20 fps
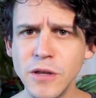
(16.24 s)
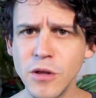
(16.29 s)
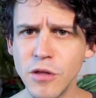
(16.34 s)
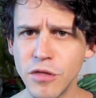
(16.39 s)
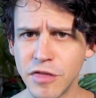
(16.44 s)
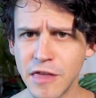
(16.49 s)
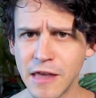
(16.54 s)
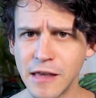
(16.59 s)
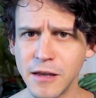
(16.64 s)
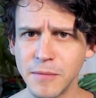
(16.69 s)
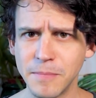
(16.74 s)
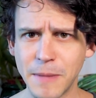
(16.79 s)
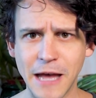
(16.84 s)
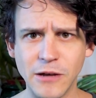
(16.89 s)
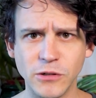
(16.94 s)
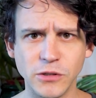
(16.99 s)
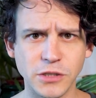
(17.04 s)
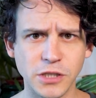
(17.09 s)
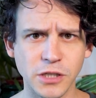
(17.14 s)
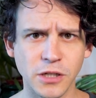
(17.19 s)
you think
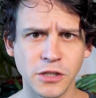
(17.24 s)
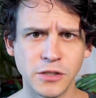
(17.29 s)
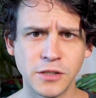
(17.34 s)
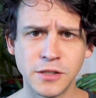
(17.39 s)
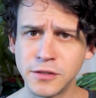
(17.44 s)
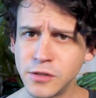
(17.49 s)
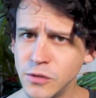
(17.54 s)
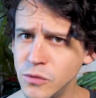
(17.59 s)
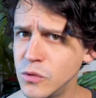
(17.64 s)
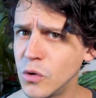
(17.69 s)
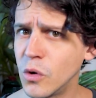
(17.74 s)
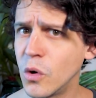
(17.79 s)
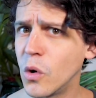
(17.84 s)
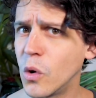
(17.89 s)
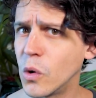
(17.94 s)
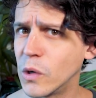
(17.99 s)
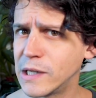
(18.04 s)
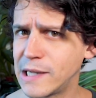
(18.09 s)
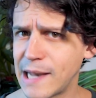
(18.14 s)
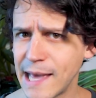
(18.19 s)
about, sooner
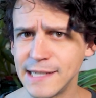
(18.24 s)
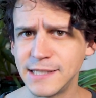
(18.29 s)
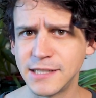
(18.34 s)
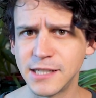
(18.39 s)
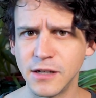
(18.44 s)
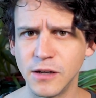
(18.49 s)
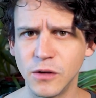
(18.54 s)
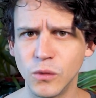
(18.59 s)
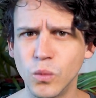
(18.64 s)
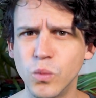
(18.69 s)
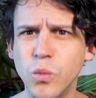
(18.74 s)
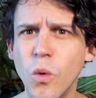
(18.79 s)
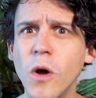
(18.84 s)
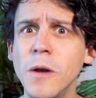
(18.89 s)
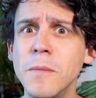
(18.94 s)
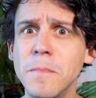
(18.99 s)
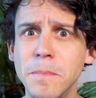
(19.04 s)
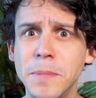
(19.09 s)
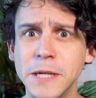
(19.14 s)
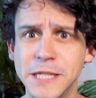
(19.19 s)
or later,
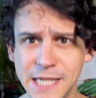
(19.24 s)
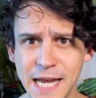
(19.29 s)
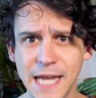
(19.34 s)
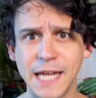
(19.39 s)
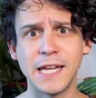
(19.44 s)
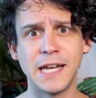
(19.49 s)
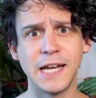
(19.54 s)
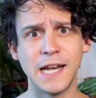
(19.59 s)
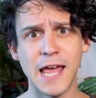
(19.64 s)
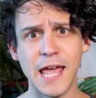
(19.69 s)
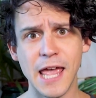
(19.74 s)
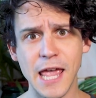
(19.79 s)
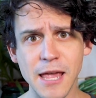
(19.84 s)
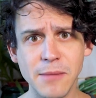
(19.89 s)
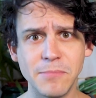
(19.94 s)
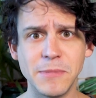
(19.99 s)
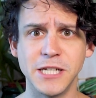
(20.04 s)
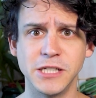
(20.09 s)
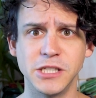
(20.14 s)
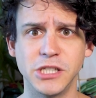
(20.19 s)
one particular
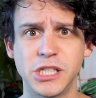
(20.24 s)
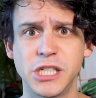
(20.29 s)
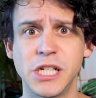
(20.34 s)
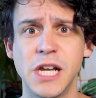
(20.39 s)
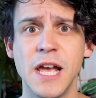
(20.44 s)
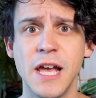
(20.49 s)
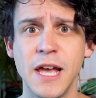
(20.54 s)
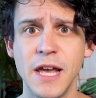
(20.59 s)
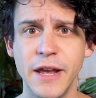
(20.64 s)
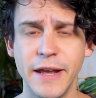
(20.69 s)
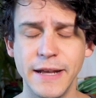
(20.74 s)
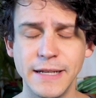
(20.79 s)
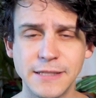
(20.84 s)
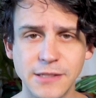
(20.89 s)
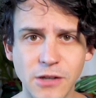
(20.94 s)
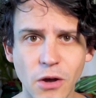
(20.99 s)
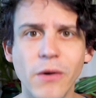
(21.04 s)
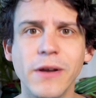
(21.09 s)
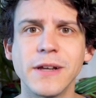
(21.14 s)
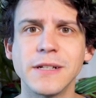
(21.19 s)
image is
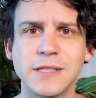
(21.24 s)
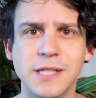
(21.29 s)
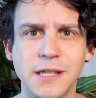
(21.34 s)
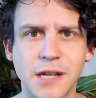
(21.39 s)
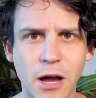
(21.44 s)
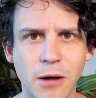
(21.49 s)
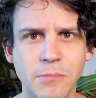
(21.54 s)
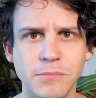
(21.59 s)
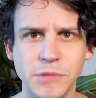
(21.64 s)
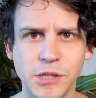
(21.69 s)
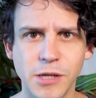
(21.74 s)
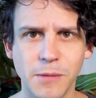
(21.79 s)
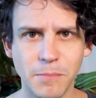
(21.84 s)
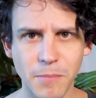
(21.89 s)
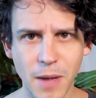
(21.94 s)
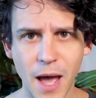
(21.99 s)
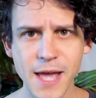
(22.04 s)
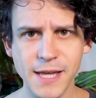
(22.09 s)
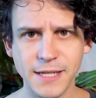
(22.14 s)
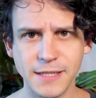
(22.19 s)
going to come to
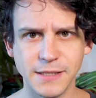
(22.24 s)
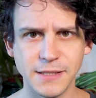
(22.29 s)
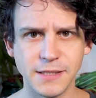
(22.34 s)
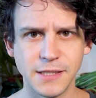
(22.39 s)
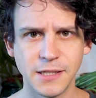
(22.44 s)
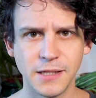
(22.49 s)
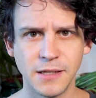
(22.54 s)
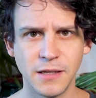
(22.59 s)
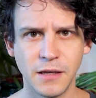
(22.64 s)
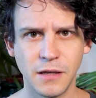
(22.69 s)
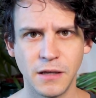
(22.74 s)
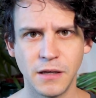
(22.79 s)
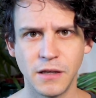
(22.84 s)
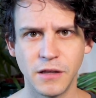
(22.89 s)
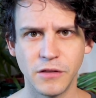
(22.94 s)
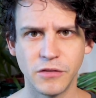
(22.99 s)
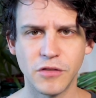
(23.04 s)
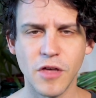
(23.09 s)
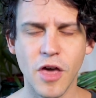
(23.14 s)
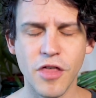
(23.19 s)
mind.
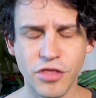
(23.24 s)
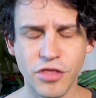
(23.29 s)
The